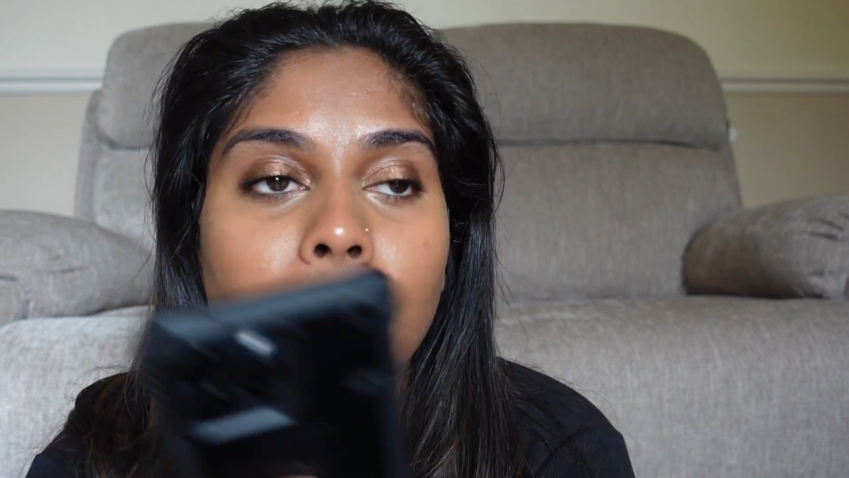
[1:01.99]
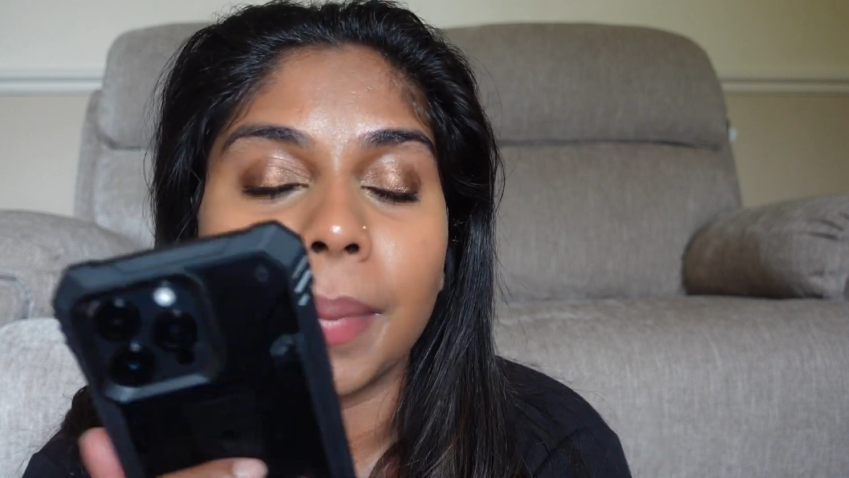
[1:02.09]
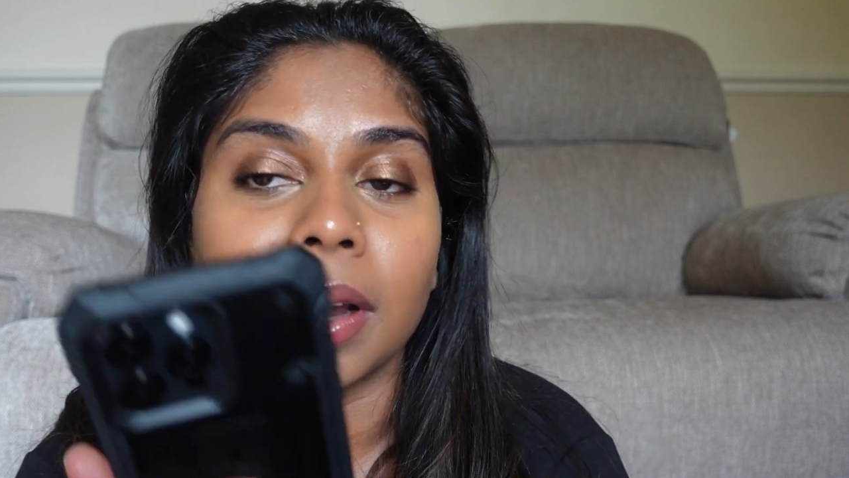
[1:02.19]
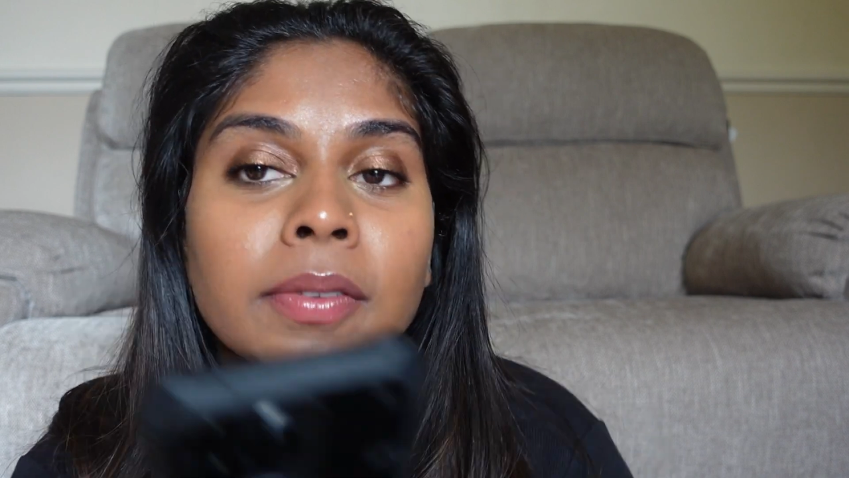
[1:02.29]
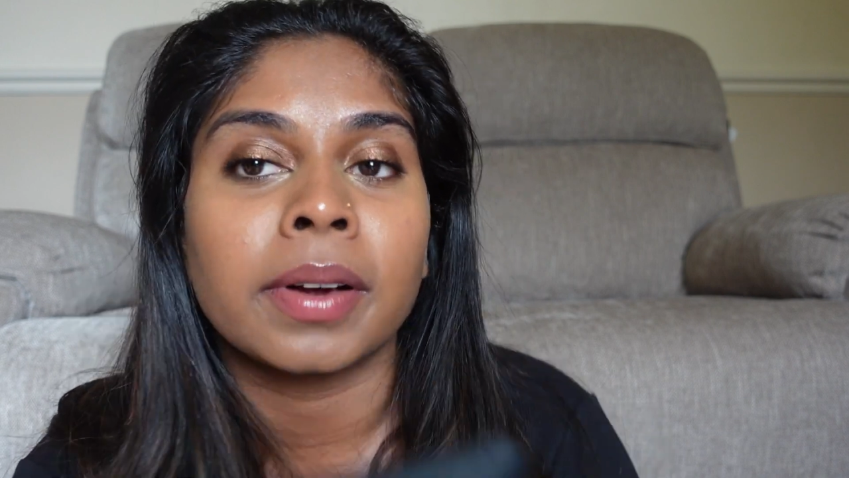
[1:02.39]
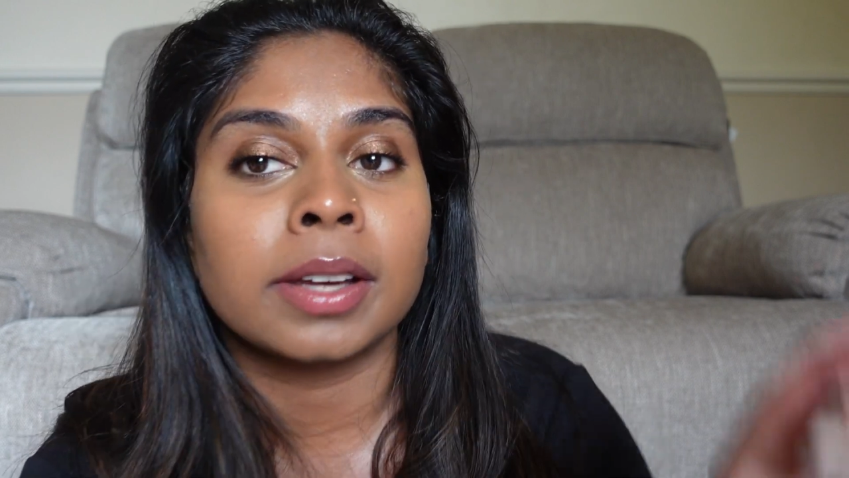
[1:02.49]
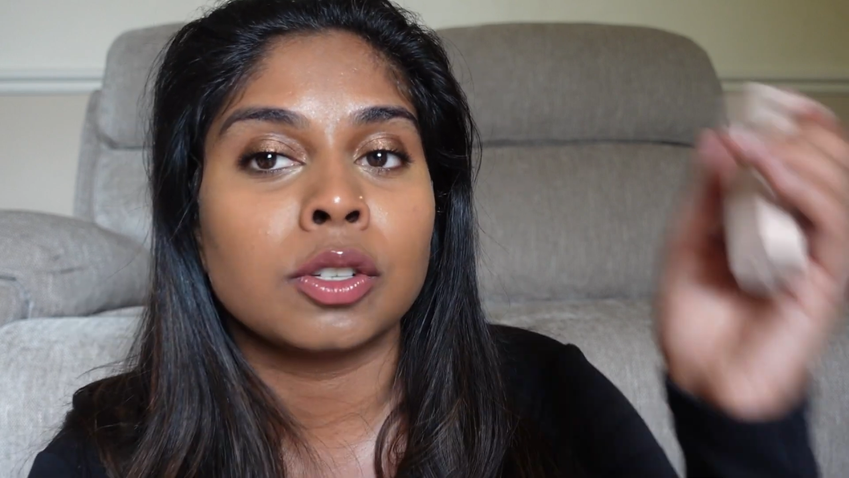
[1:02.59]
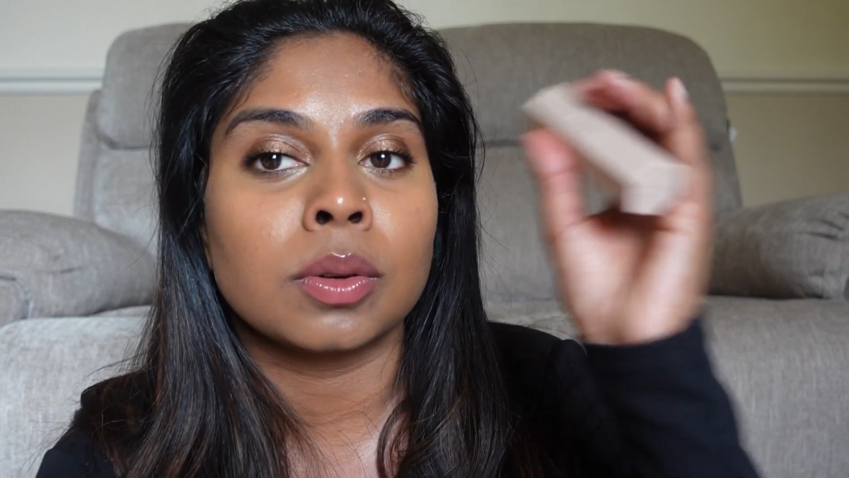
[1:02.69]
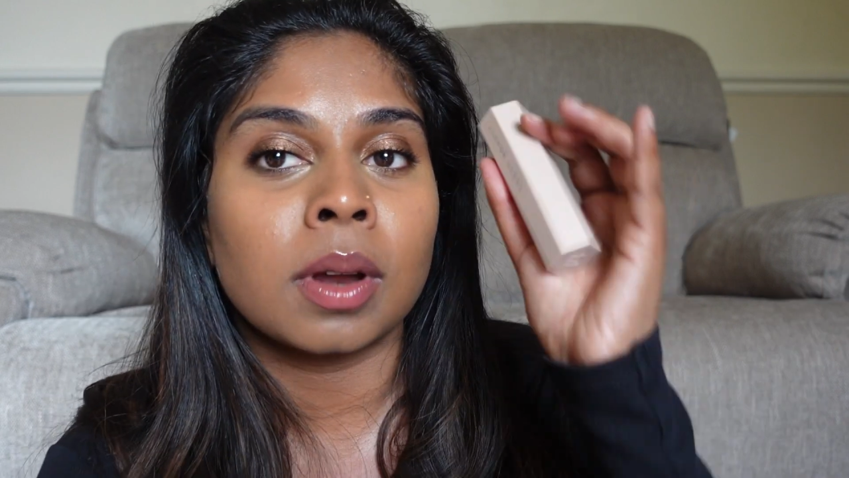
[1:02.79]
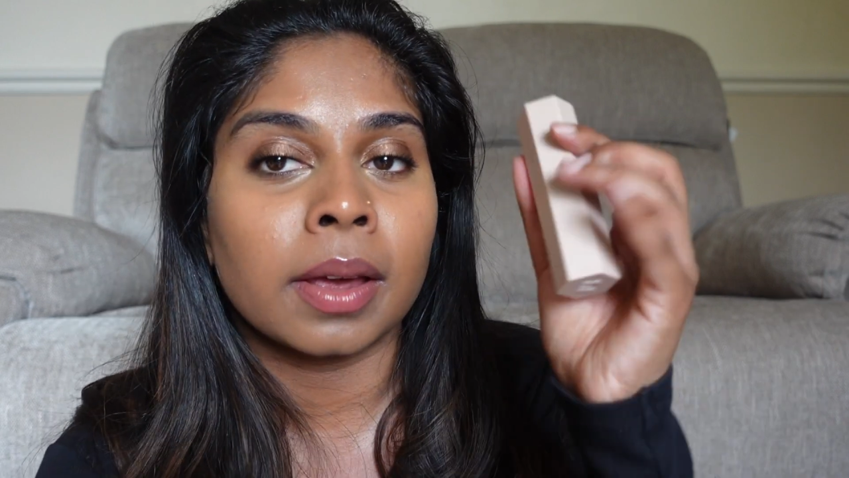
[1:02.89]
but if I
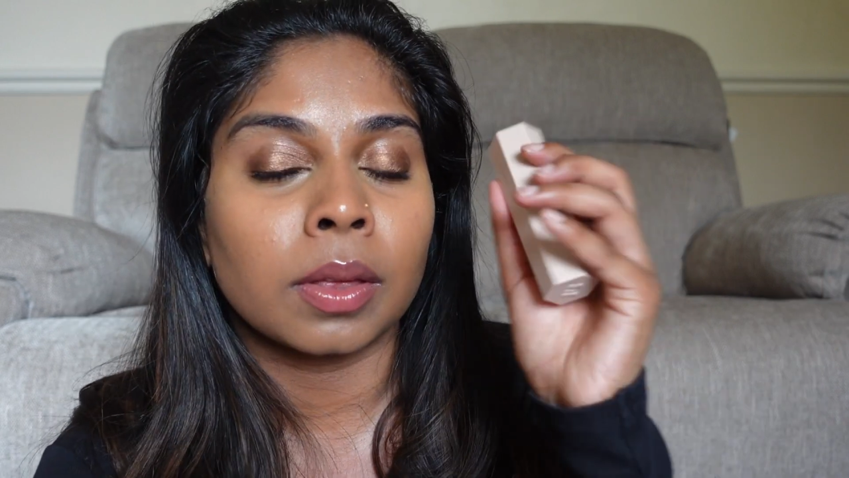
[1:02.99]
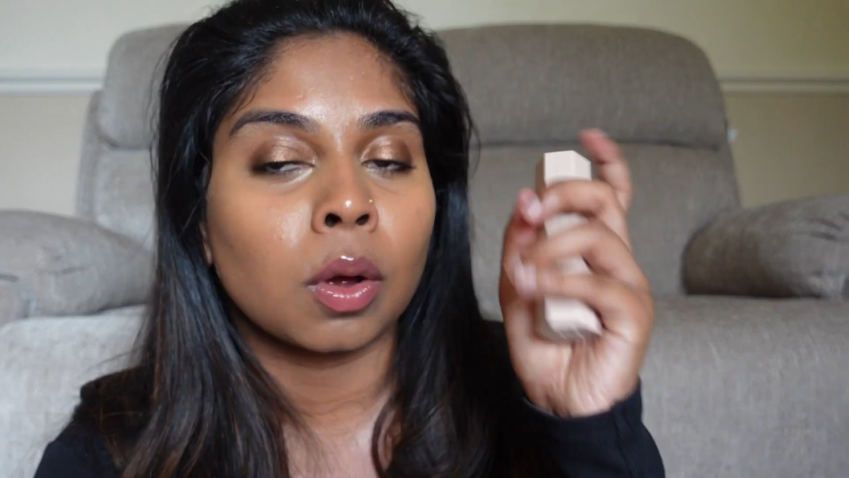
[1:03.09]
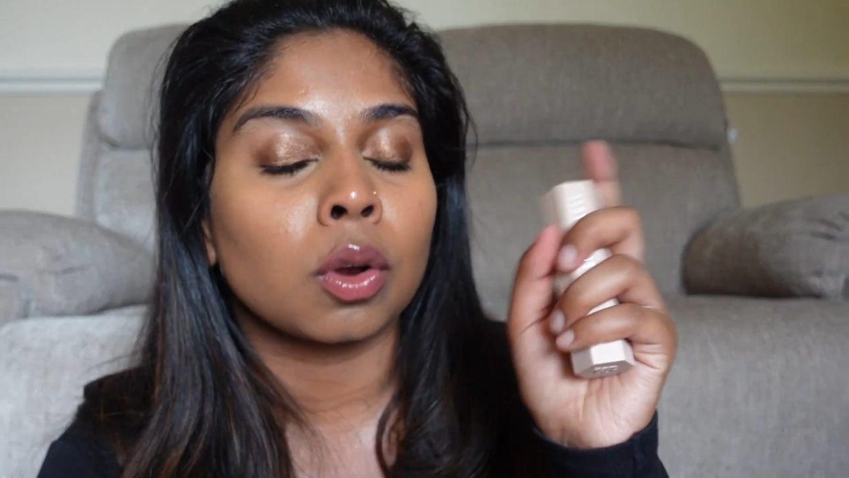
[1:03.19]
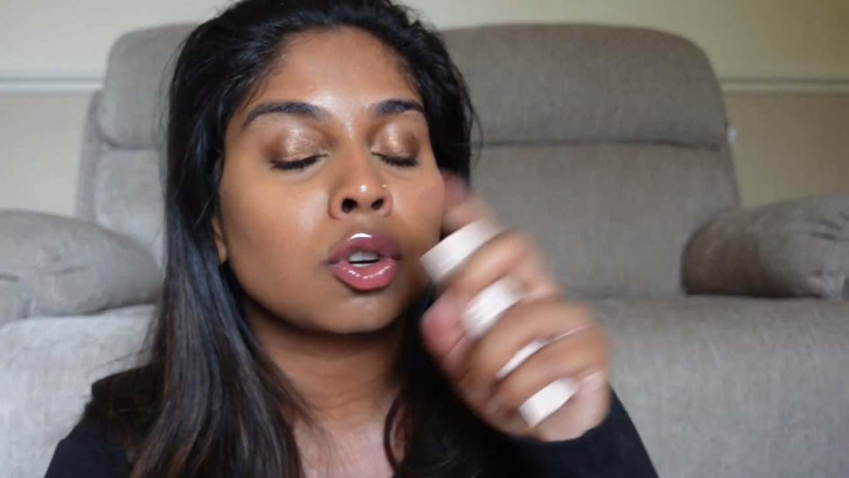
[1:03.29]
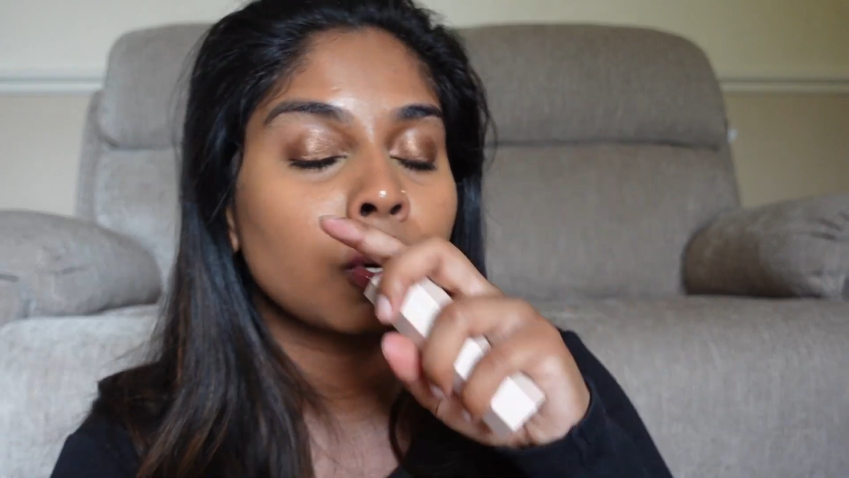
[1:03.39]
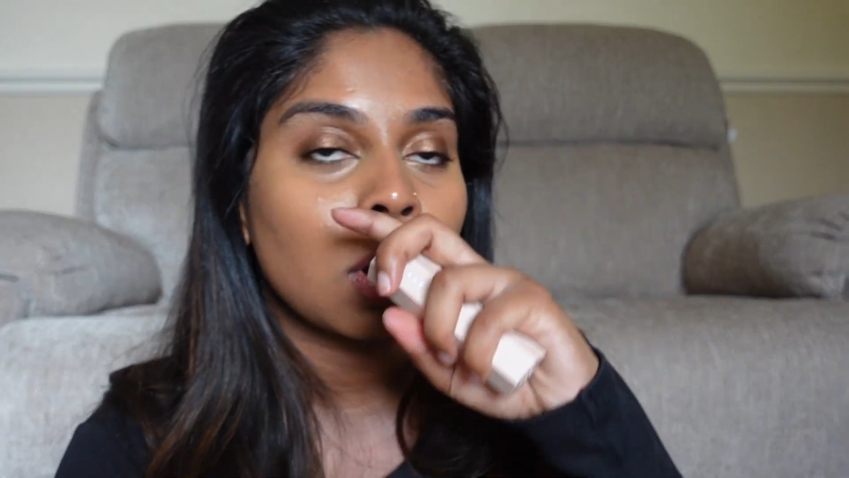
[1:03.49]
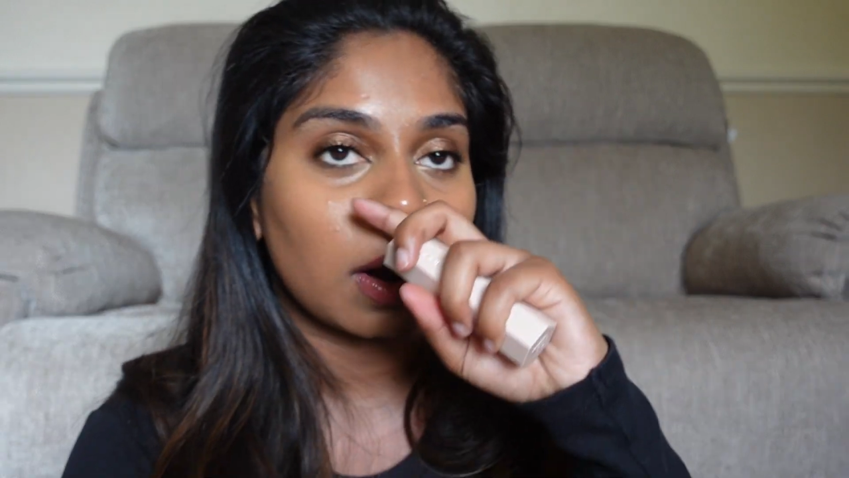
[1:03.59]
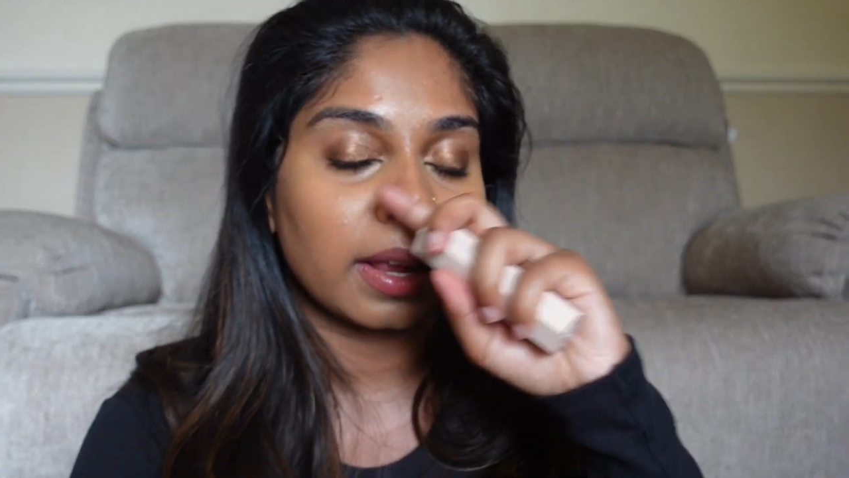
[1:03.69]
do like the contour, I'll